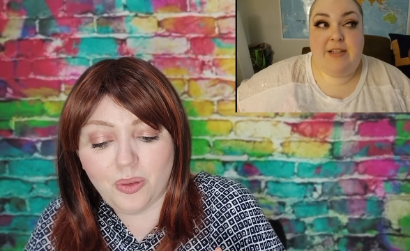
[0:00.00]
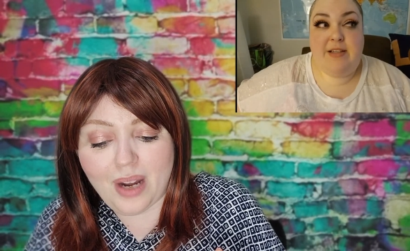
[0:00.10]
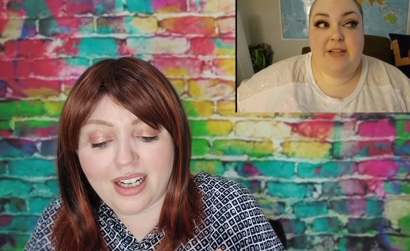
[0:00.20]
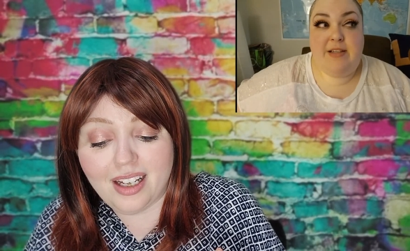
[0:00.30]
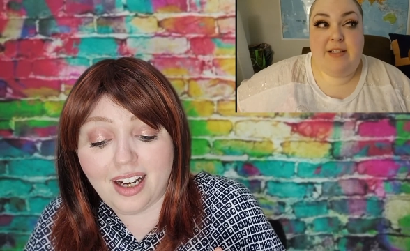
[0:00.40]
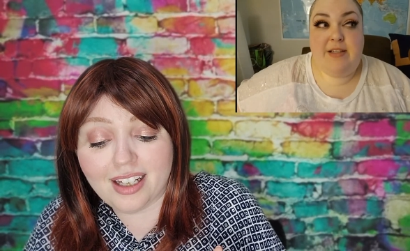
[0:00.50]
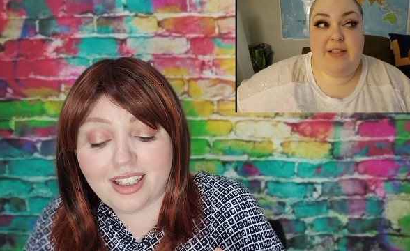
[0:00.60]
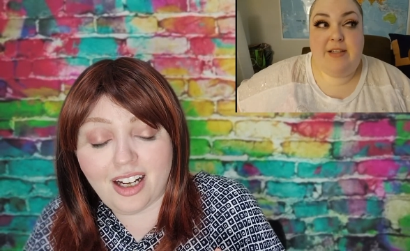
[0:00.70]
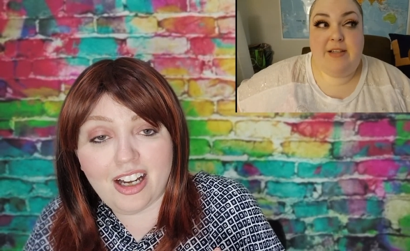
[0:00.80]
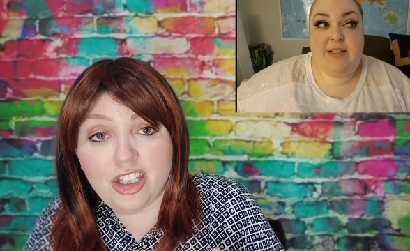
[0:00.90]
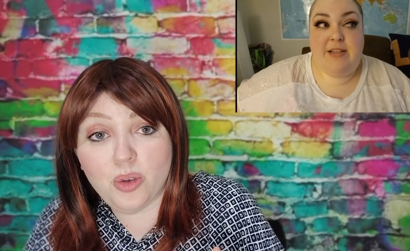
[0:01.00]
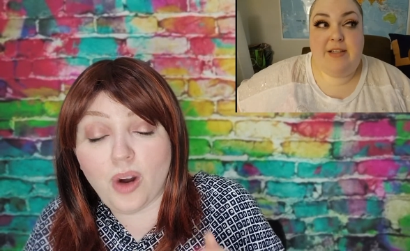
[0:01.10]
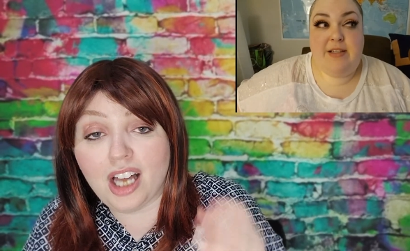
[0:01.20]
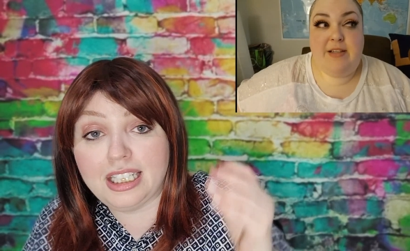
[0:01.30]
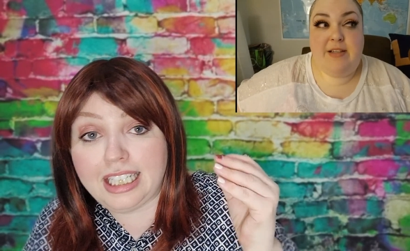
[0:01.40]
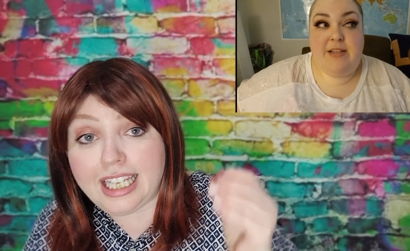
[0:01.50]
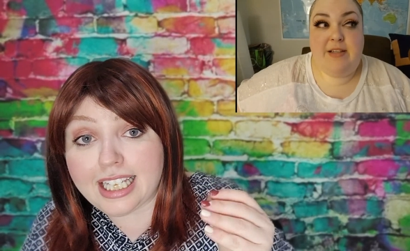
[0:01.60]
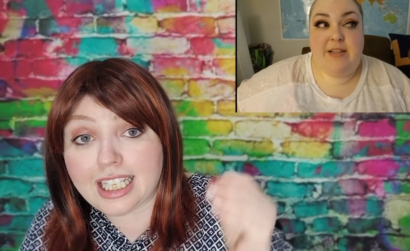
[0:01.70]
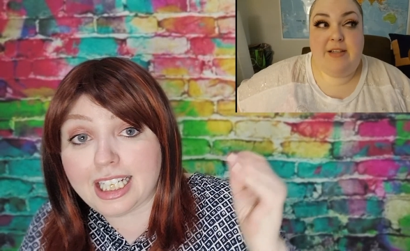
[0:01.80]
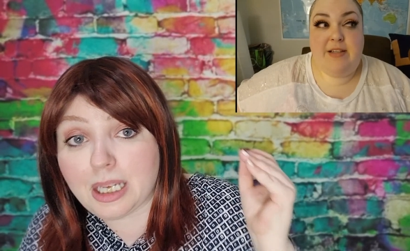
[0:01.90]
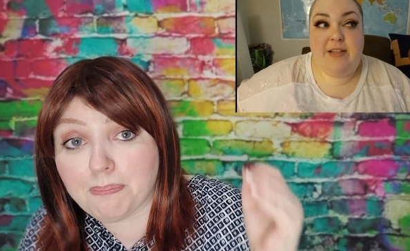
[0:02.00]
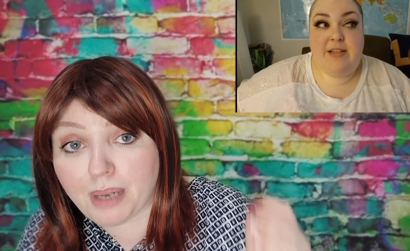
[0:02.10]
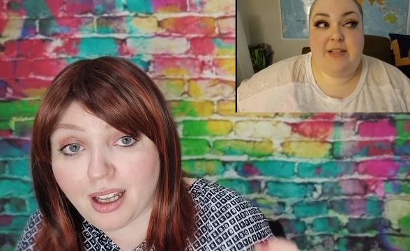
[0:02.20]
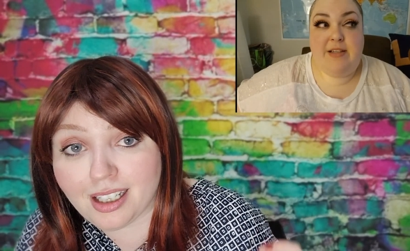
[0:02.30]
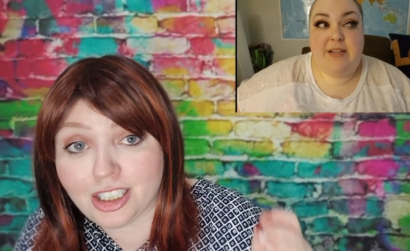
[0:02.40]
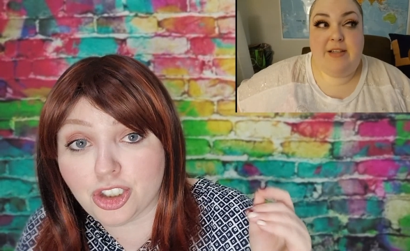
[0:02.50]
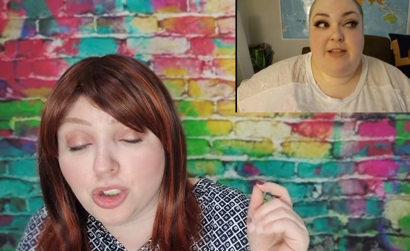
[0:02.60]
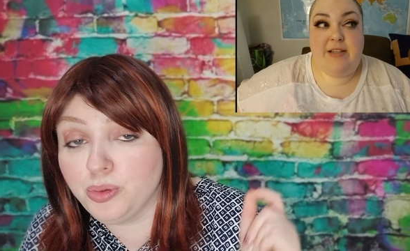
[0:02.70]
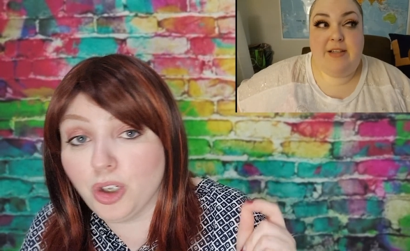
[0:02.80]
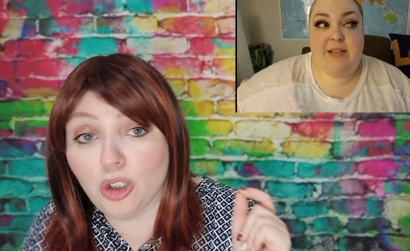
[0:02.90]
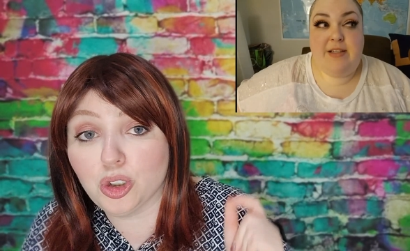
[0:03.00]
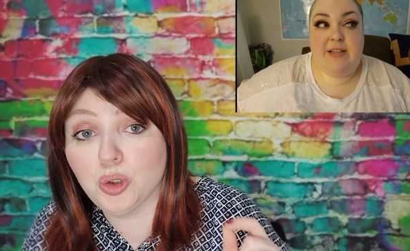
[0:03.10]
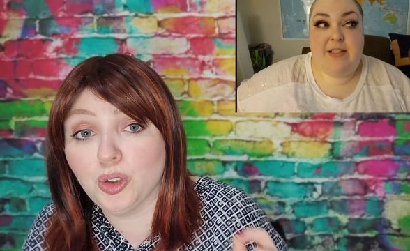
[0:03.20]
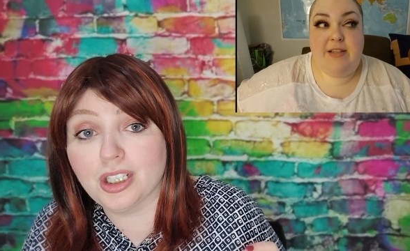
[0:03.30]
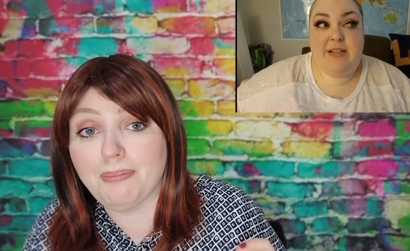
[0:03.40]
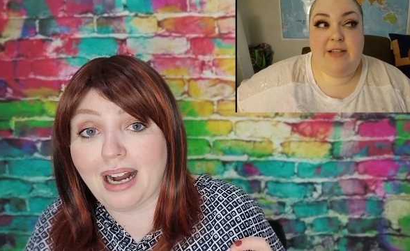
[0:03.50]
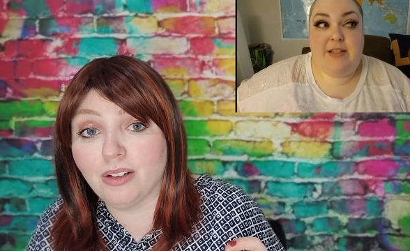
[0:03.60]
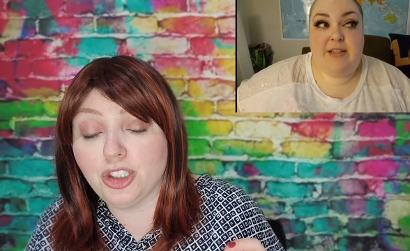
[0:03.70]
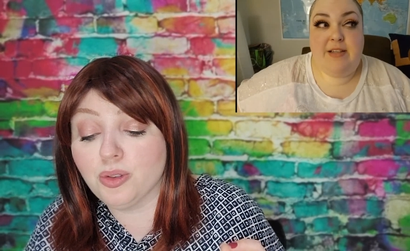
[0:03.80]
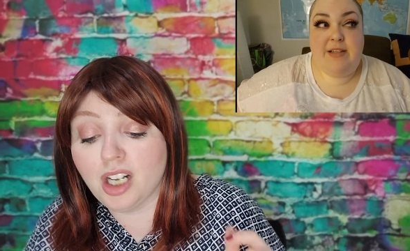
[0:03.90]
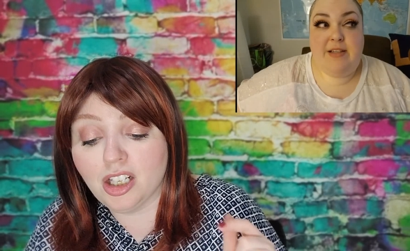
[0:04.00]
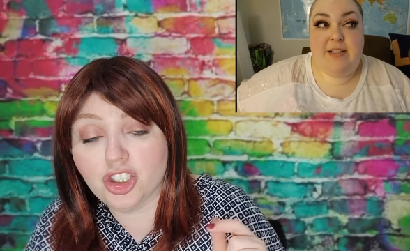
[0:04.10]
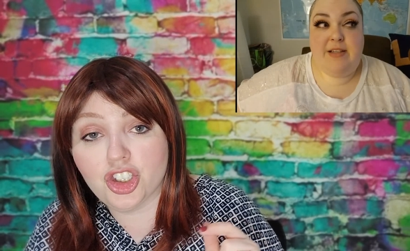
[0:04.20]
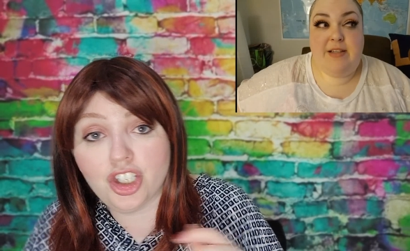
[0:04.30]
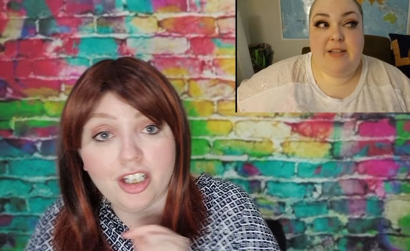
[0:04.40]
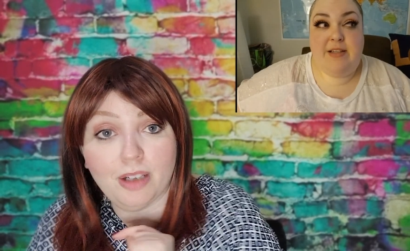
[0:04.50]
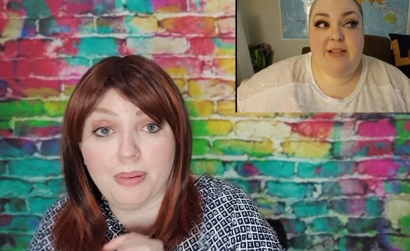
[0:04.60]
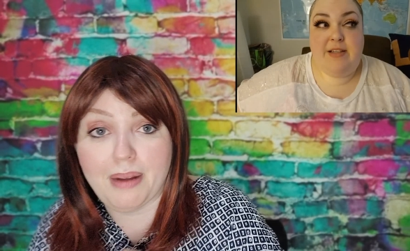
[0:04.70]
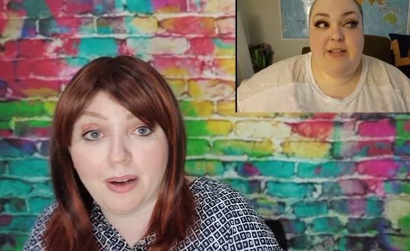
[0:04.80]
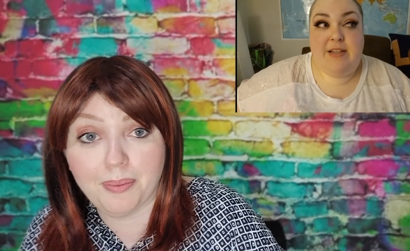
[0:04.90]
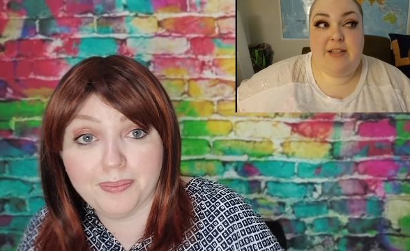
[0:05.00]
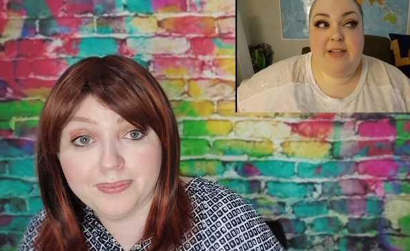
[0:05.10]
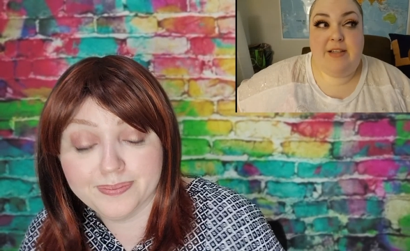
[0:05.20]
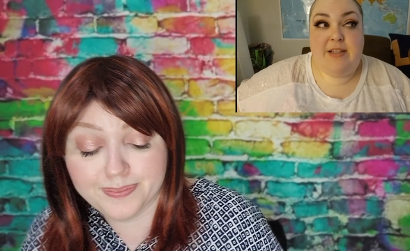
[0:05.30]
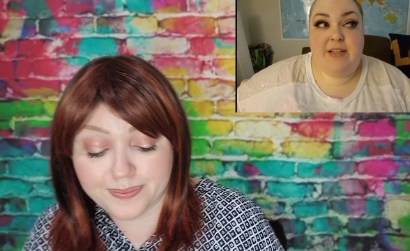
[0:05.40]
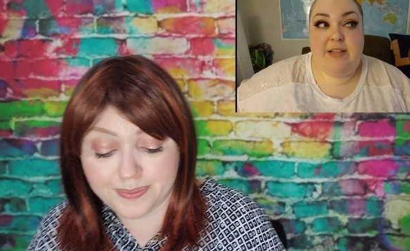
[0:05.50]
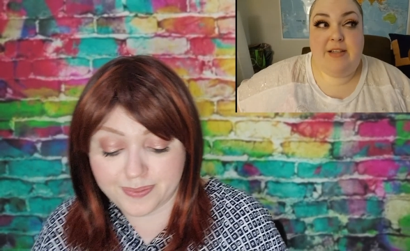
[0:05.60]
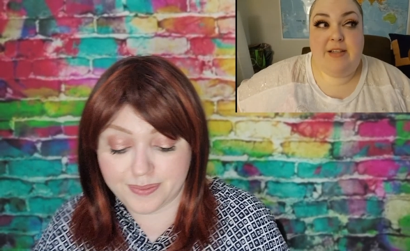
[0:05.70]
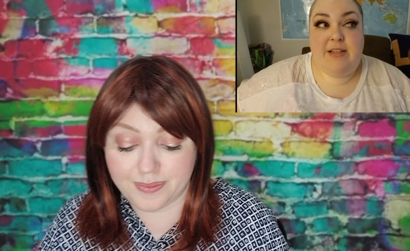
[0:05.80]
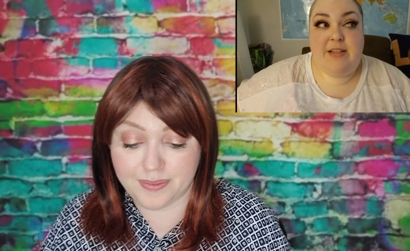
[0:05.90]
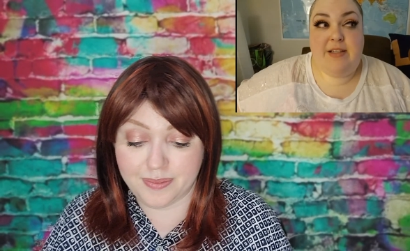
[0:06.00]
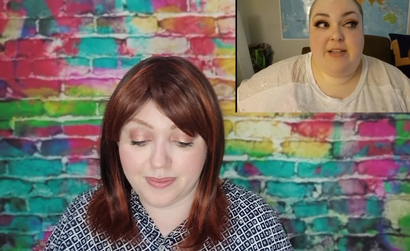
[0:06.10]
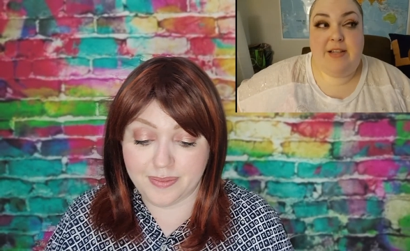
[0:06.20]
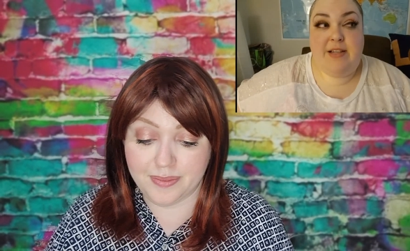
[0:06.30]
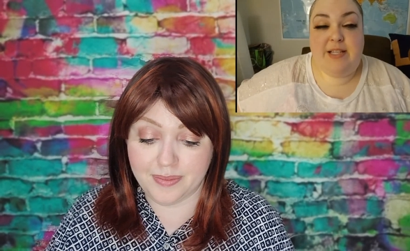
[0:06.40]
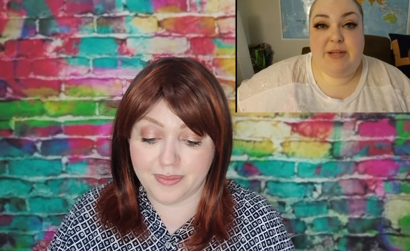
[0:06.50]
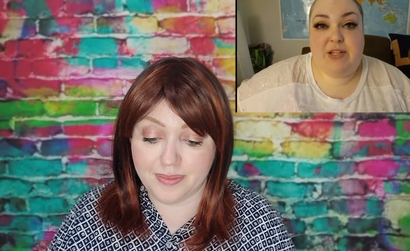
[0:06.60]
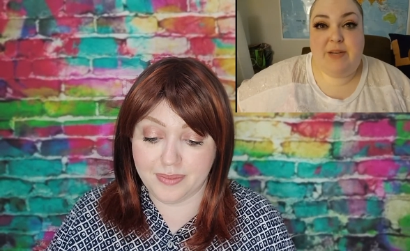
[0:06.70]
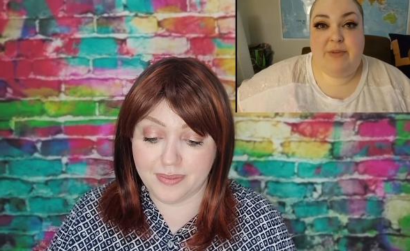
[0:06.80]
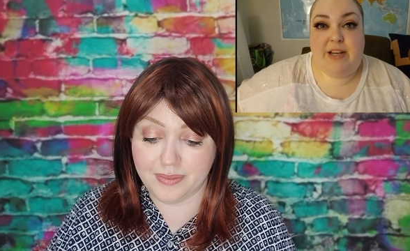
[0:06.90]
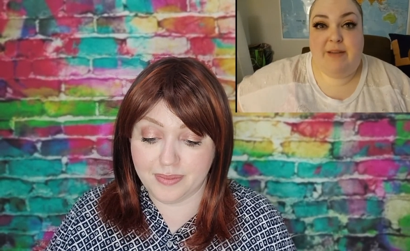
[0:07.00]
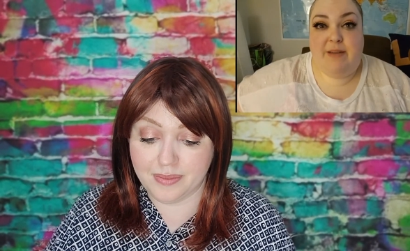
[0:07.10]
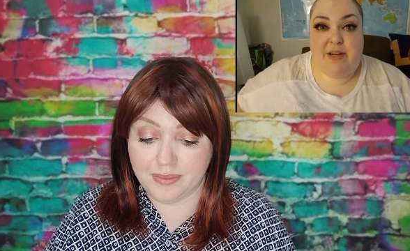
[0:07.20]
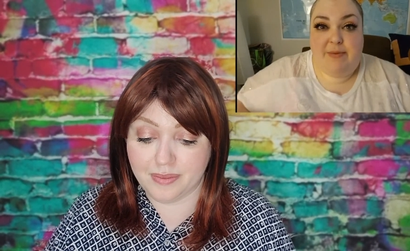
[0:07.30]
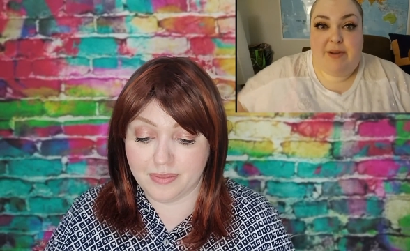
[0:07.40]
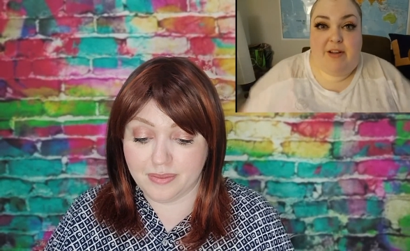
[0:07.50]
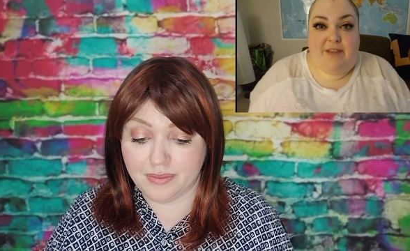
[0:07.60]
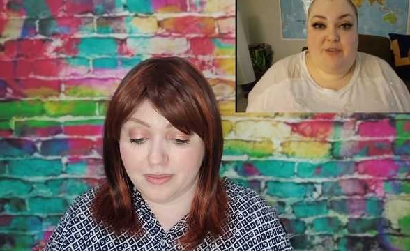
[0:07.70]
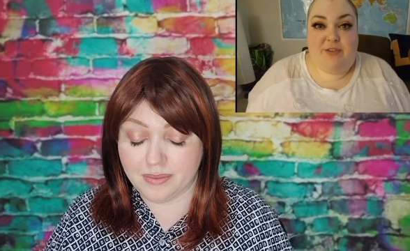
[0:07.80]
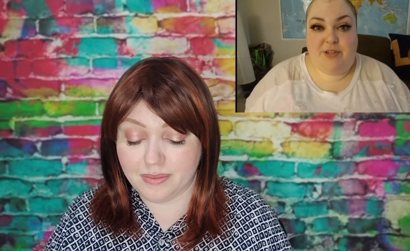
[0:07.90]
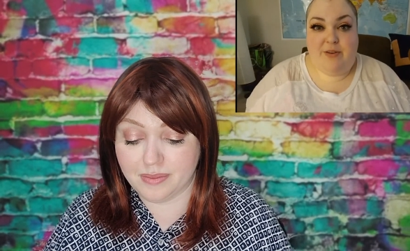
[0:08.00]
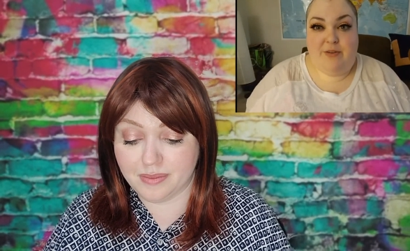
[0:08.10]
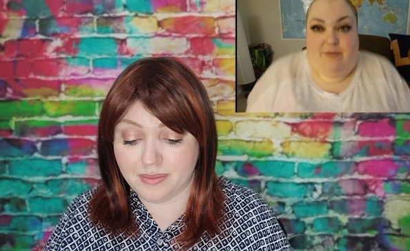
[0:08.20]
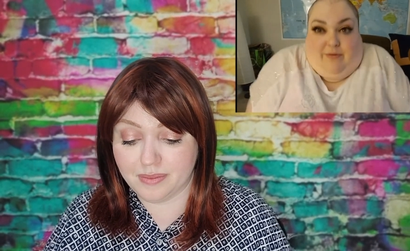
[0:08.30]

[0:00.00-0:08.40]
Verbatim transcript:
Speaker 1: when a guy you are legally obliged to not talk about, you can't shut up
Speaker 2: about? Especially when they come near me, all I have to do is go,